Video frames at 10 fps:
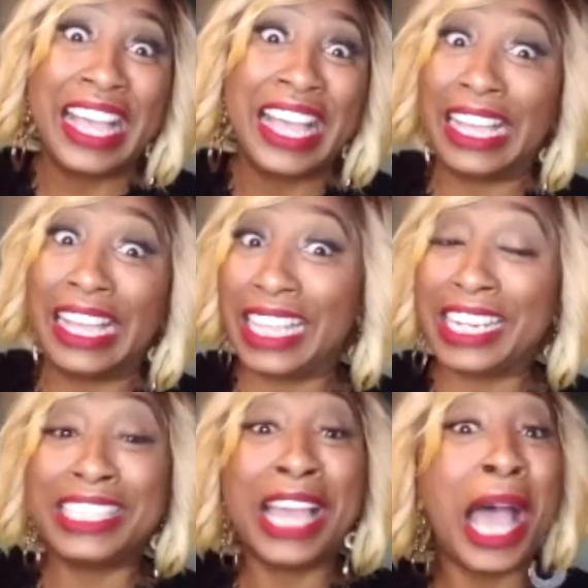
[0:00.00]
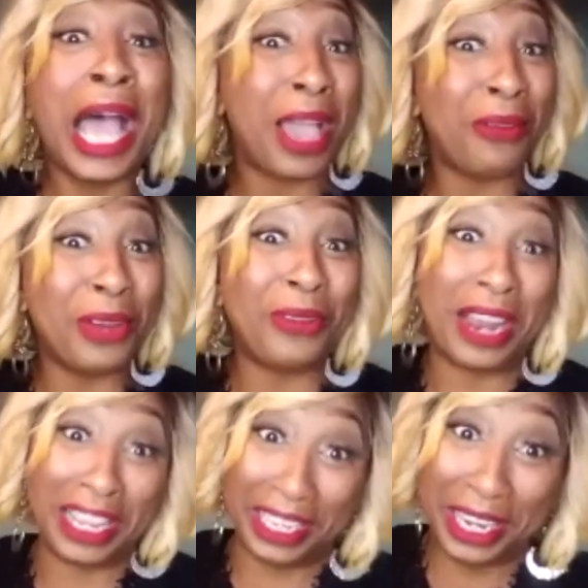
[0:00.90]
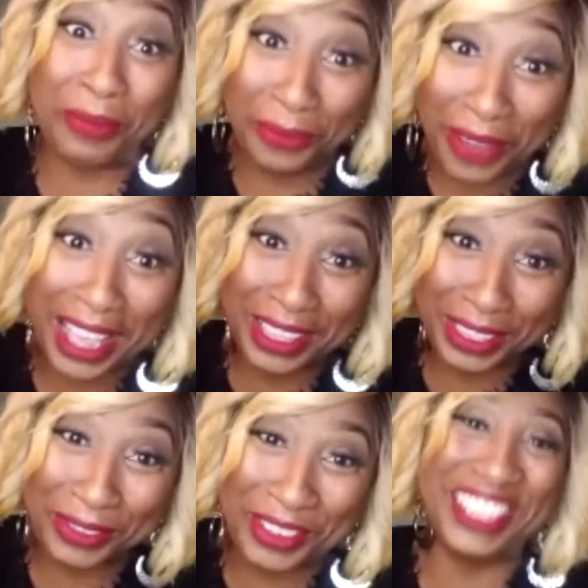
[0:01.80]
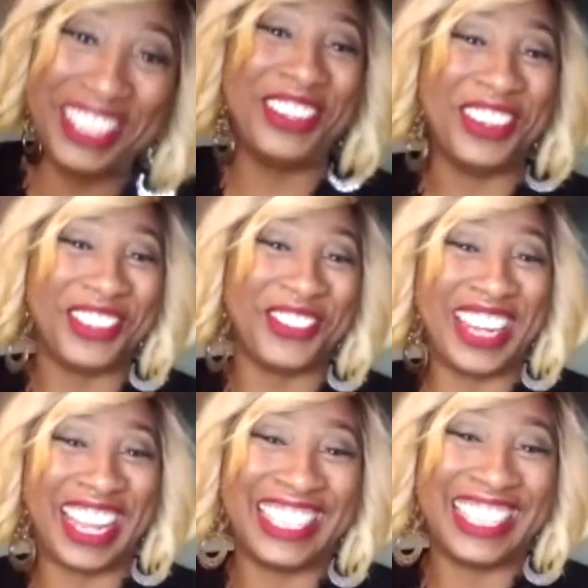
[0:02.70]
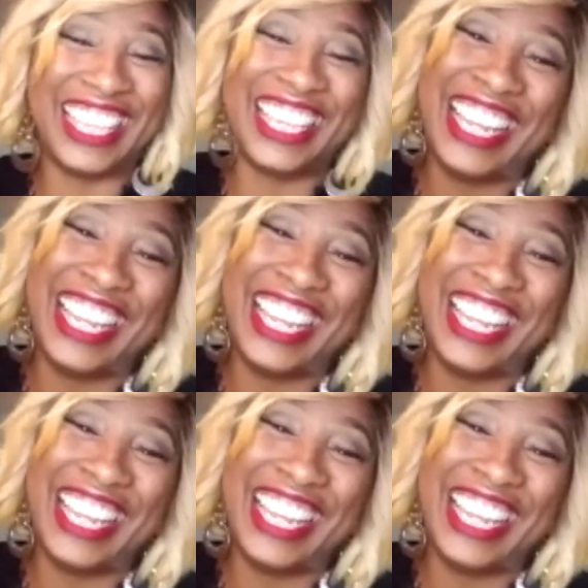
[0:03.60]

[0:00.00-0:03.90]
a lot of time. However, I can help you find someone, is what I said.